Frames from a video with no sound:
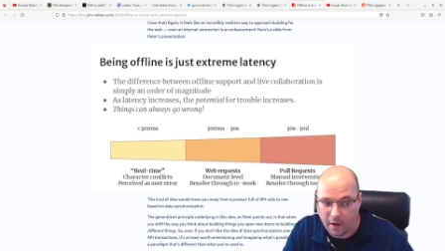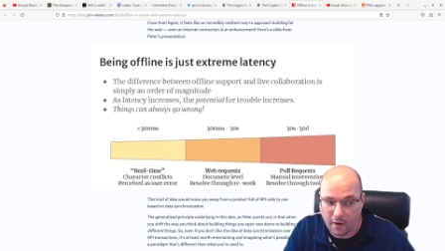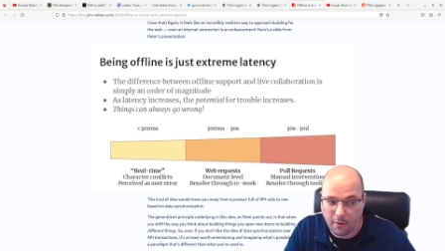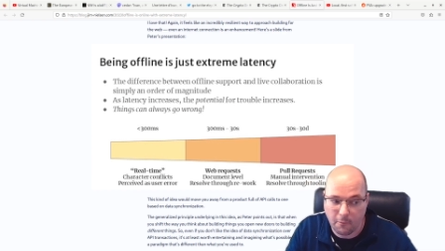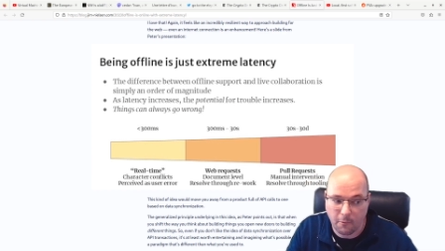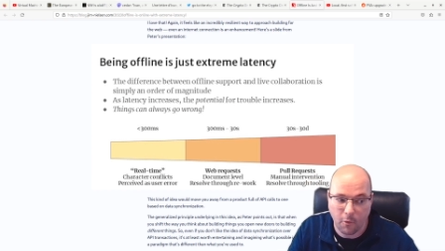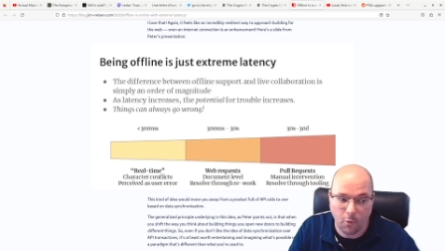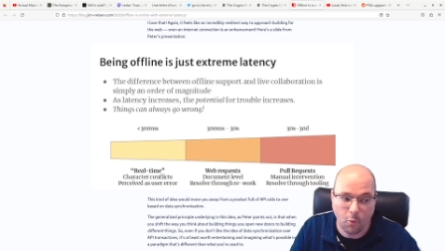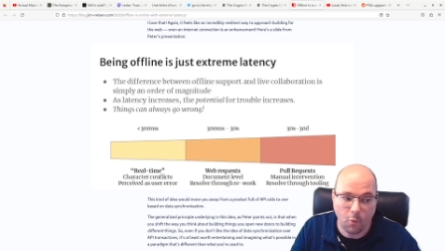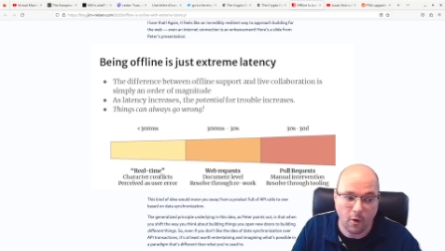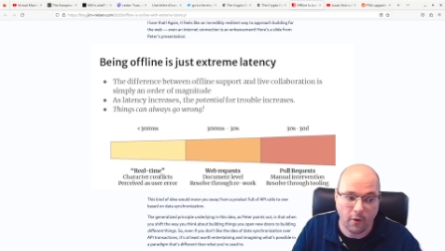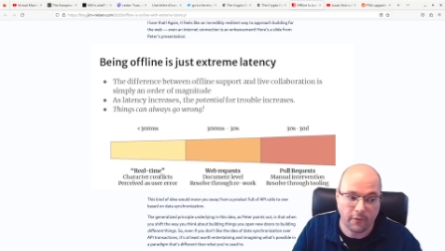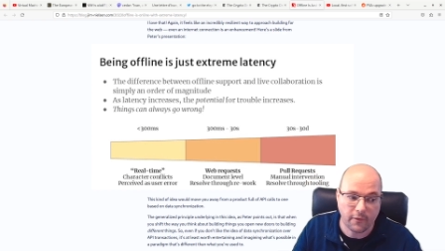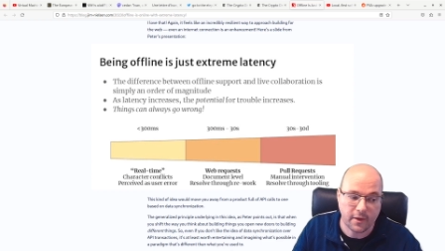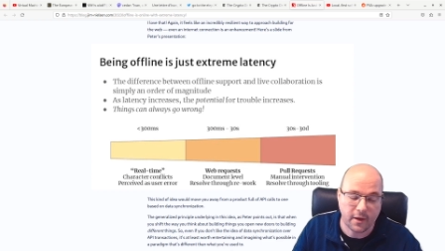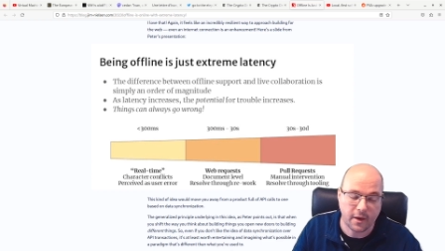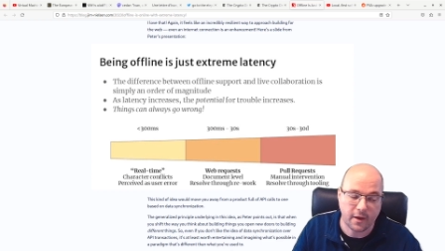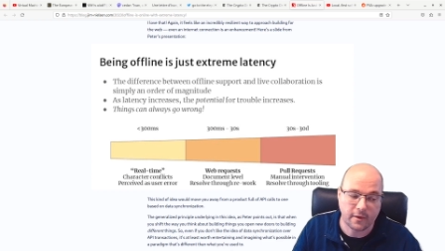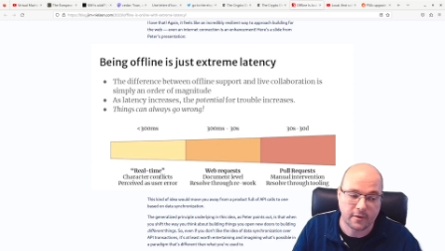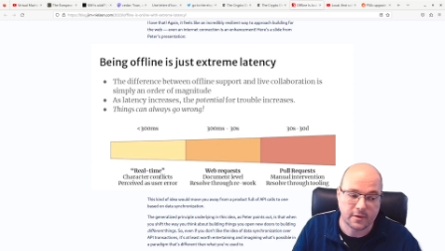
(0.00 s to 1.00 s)
one
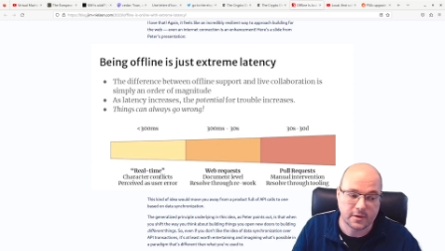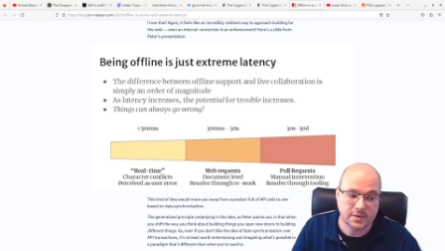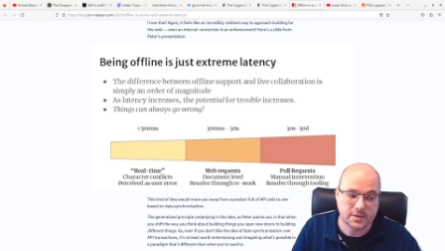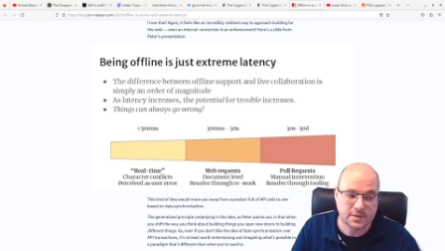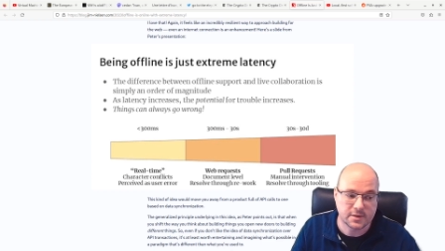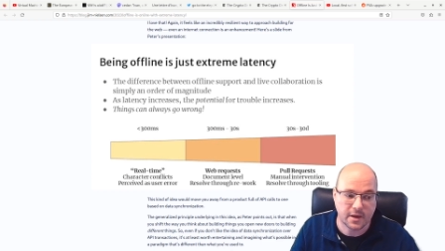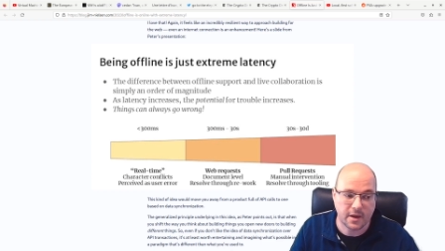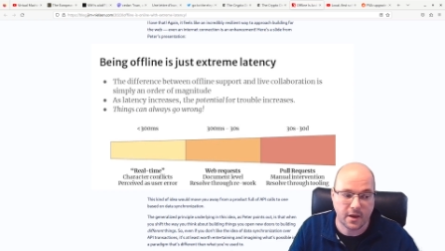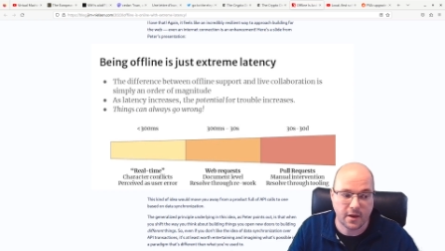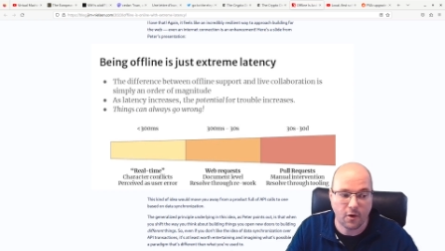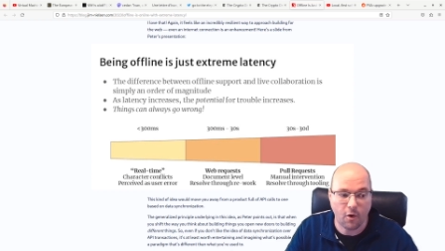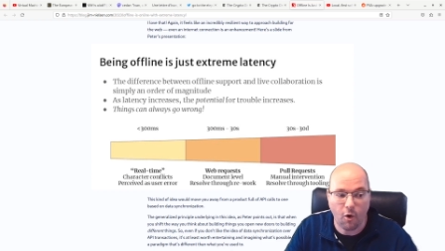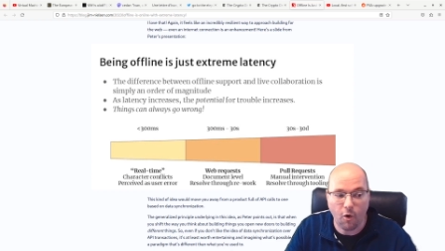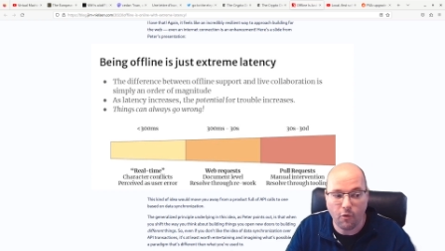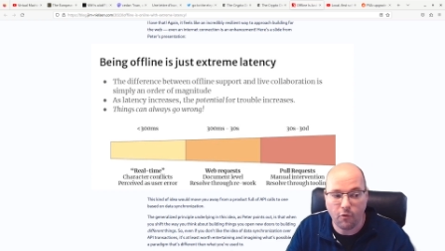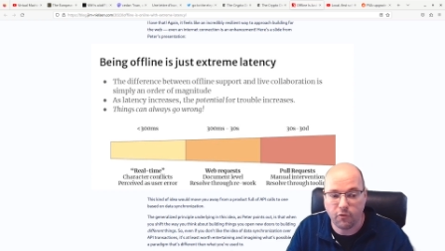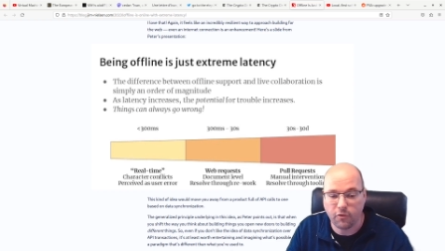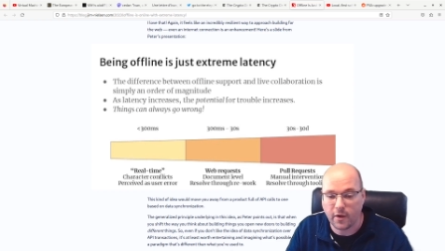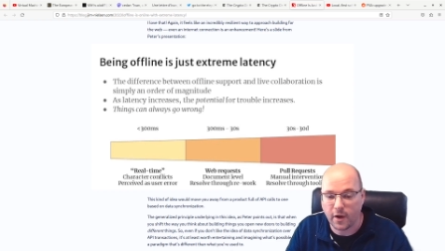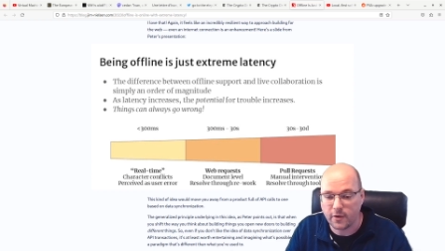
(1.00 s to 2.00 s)
can stay
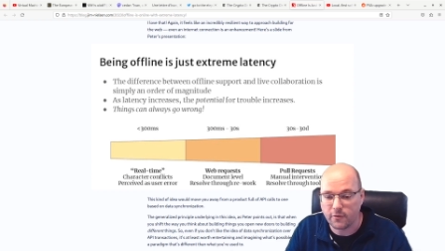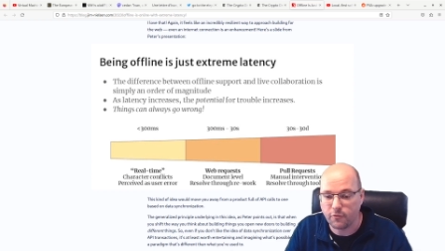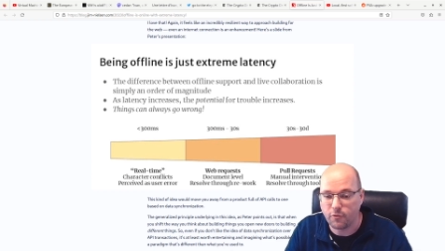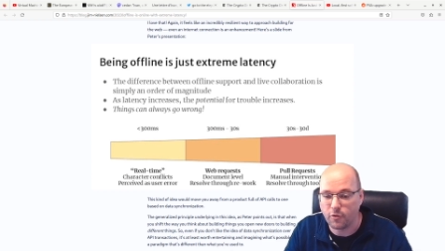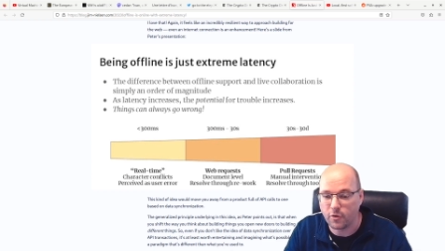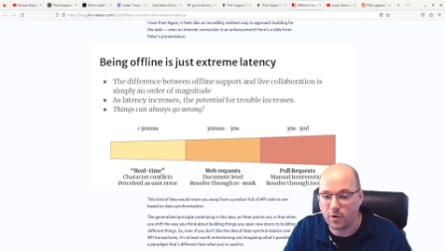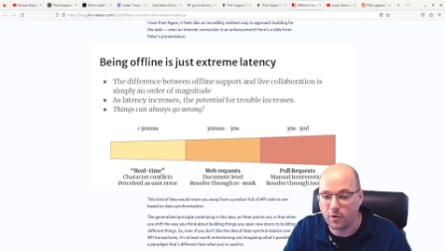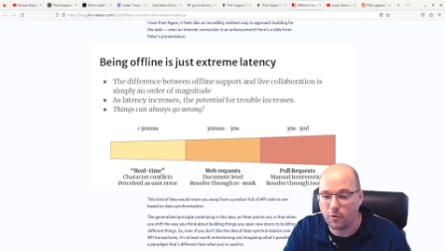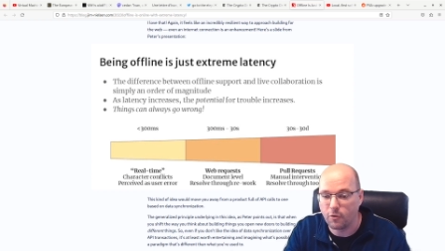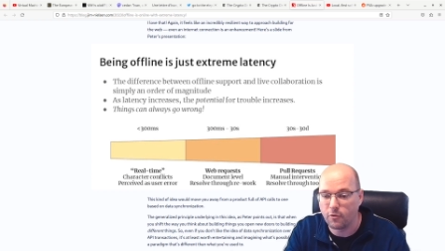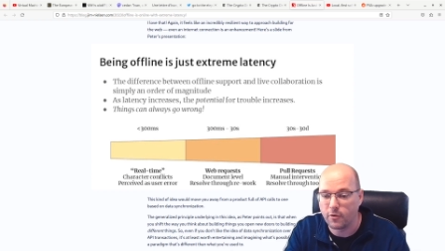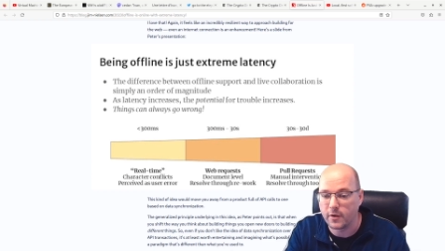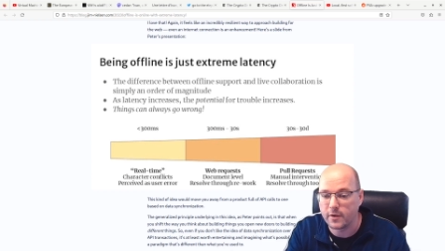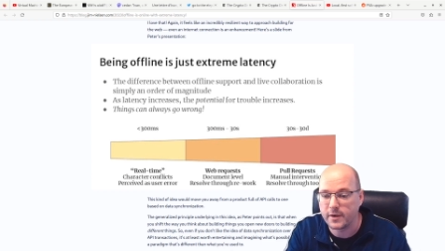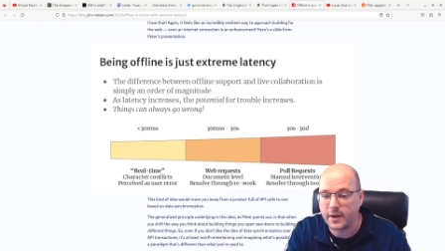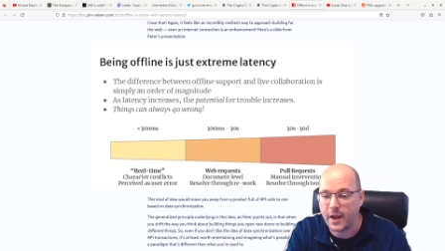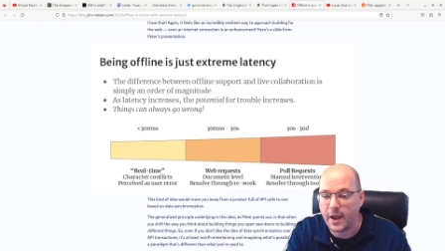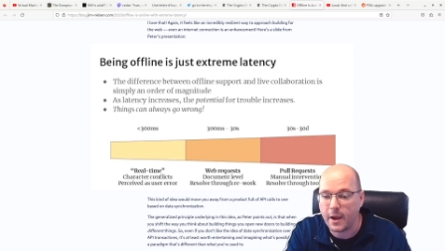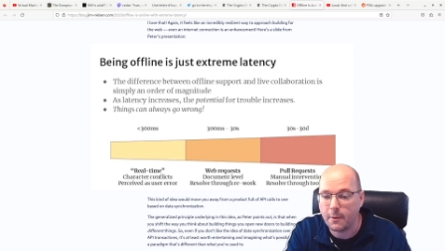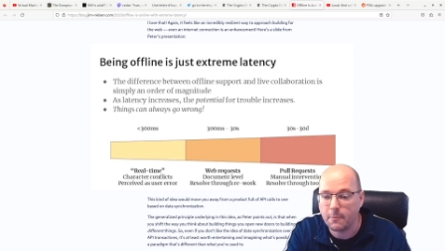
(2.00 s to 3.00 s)
offline for a longer
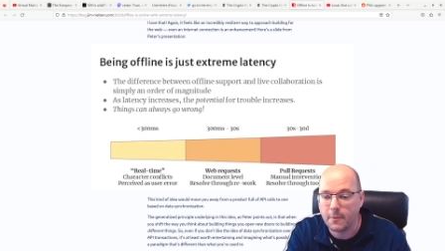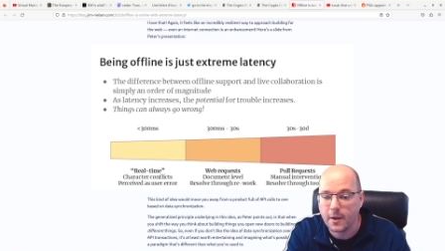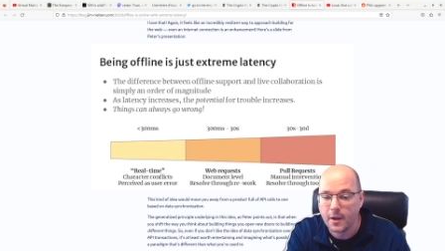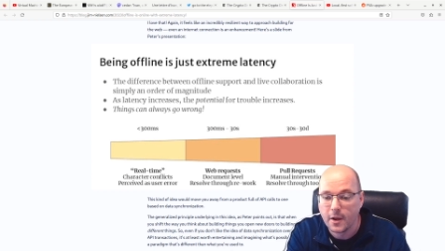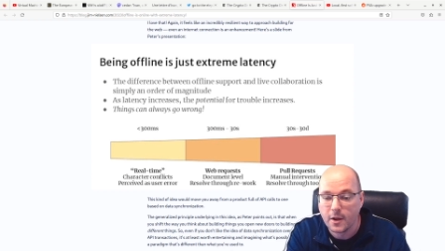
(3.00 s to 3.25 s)
time,